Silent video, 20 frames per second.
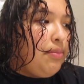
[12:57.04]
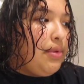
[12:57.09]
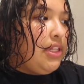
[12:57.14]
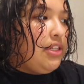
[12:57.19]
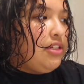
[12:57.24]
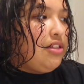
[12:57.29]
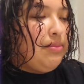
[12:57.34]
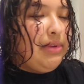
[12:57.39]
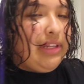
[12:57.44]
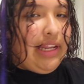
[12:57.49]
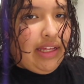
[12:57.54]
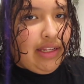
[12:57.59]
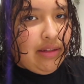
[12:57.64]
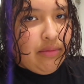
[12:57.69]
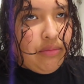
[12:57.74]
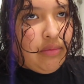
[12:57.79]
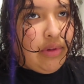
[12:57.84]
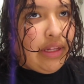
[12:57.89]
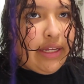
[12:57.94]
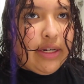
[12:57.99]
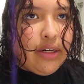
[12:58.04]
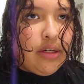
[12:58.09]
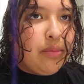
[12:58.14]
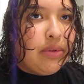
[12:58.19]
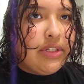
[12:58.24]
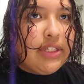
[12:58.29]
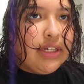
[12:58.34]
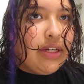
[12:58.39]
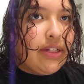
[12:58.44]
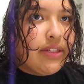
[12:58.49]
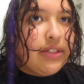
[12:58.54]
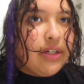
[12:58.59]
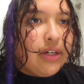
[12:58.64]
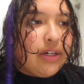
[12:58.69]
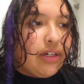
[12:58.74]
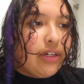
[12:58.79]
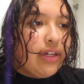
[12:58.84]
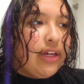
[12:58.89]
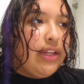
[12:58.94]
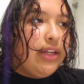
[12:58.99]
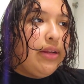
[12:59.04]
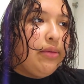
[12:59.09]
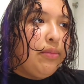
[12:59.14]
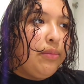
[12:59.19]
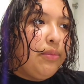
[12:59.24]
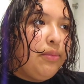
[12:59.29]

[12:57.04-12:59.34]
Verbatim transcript: But this will be like later once it gets dark, and then